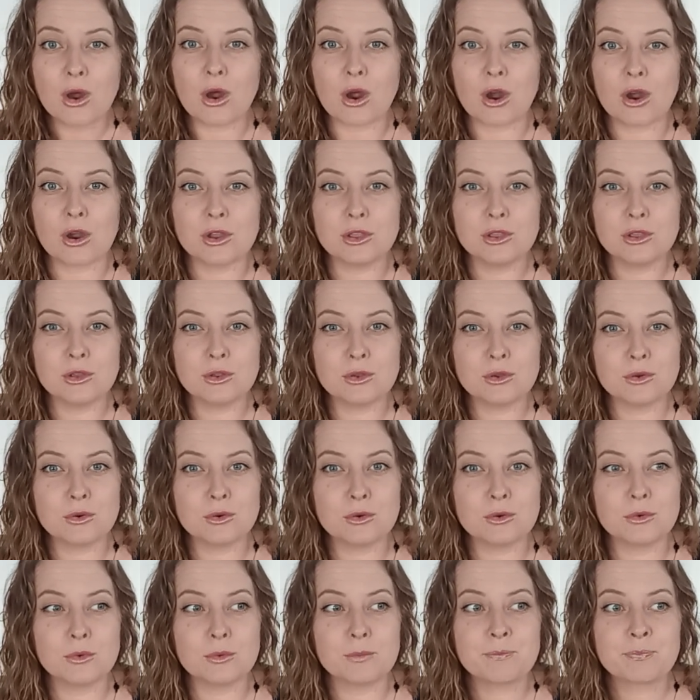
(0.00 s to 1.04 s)
Are
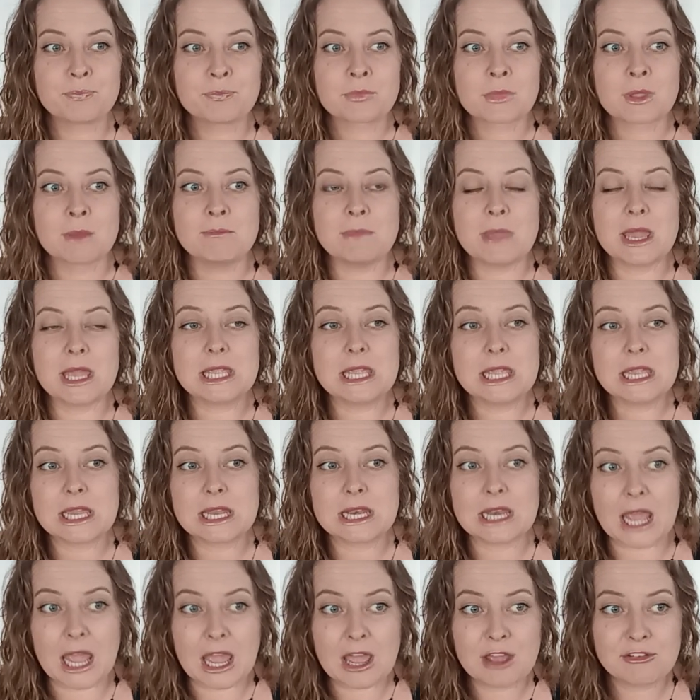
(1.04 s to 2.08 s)
you making
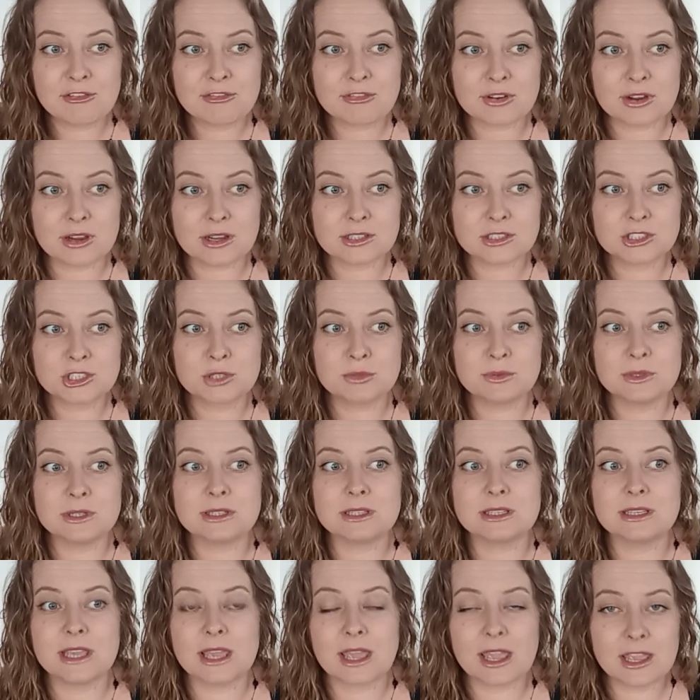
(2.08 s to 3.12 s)
an effort to
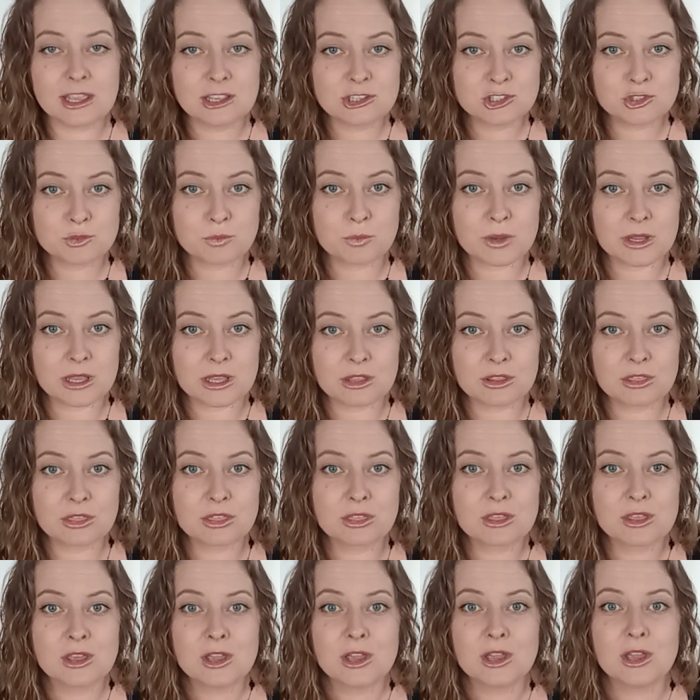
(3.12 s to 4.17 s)
engage
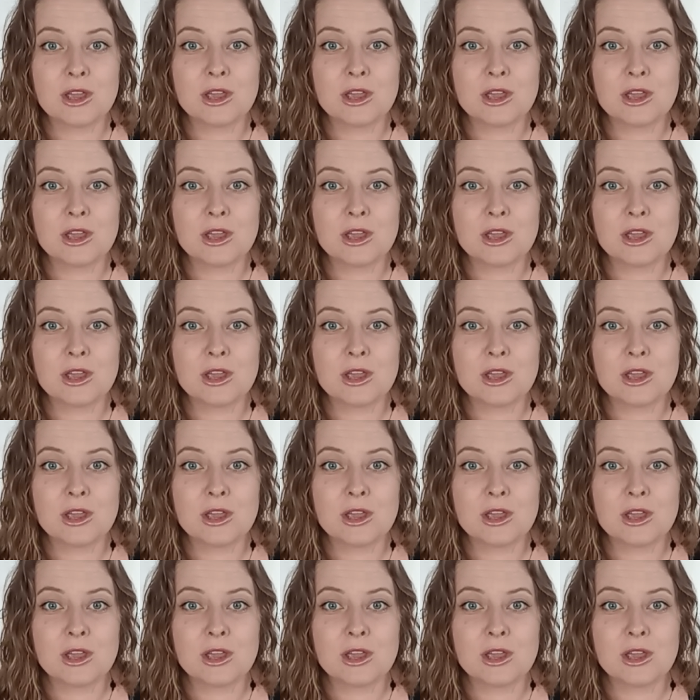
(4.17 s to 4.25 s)
with